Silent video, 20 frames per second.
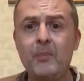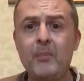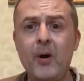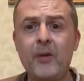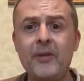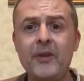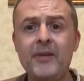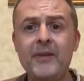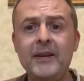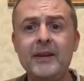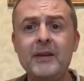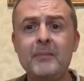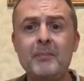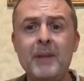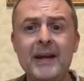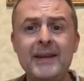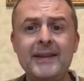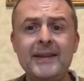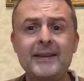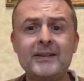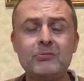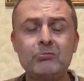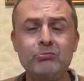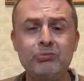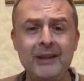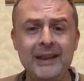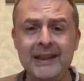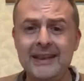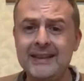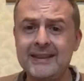but the thing that made this
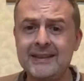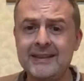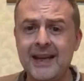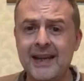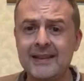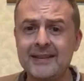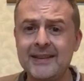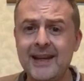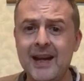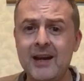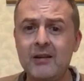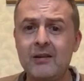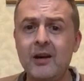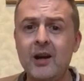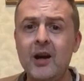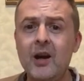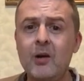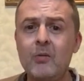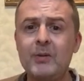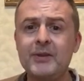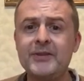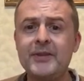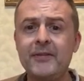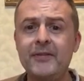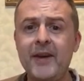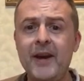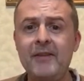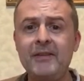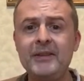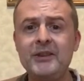really stand out was the
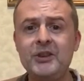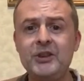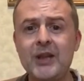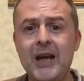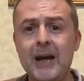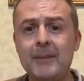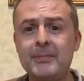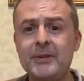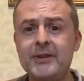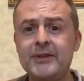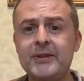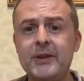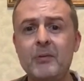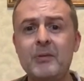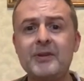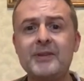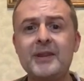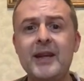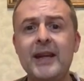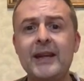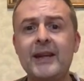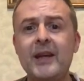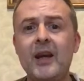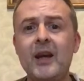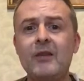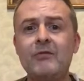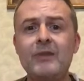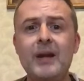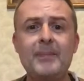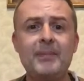various chapters that was like
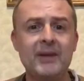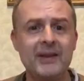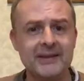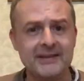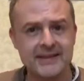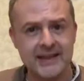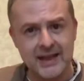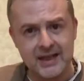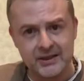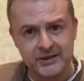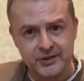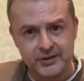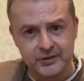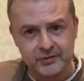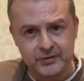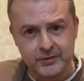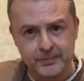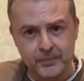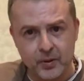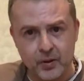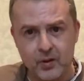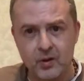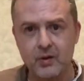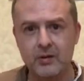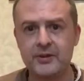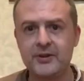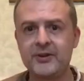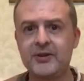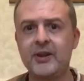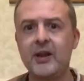Rebel intelligence
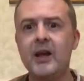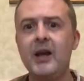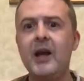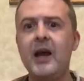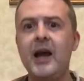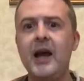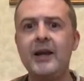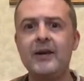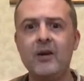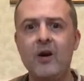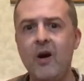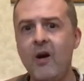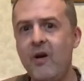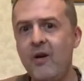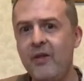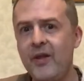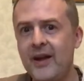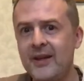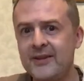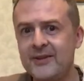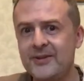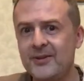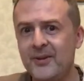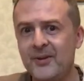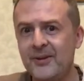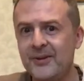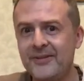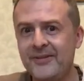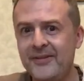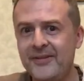reports and all that
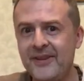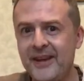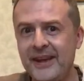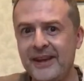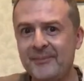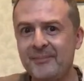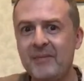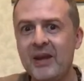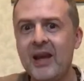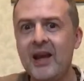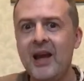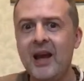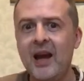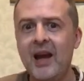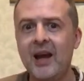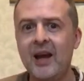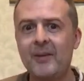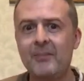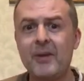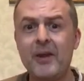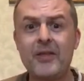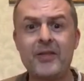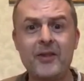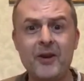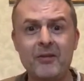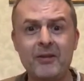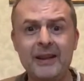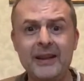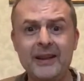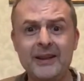sort of thing.
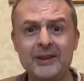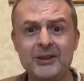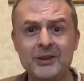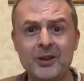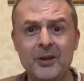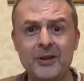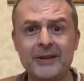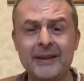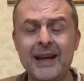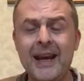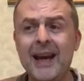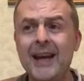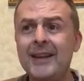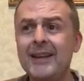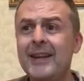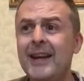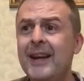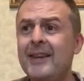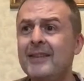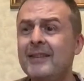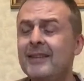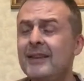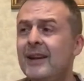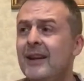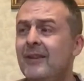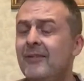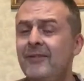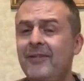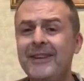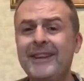Thoroughly enjoyed it. And I
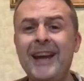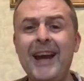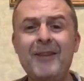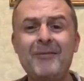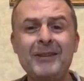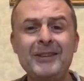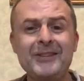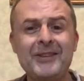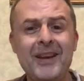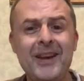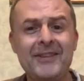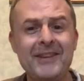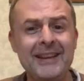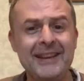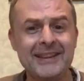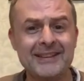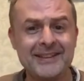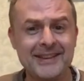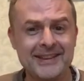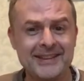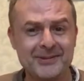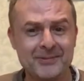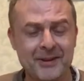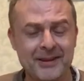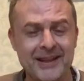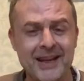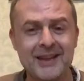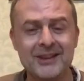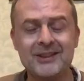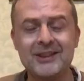forget which, I think it's this
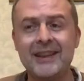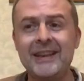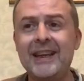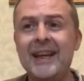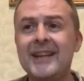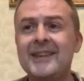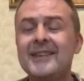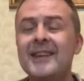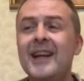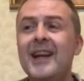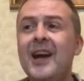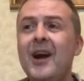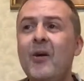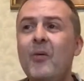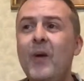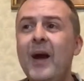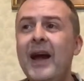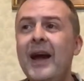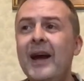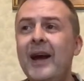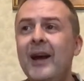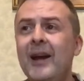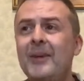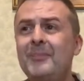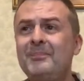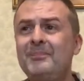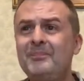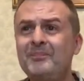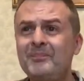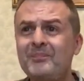one actually, yes, where
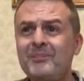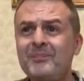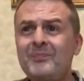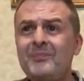Galen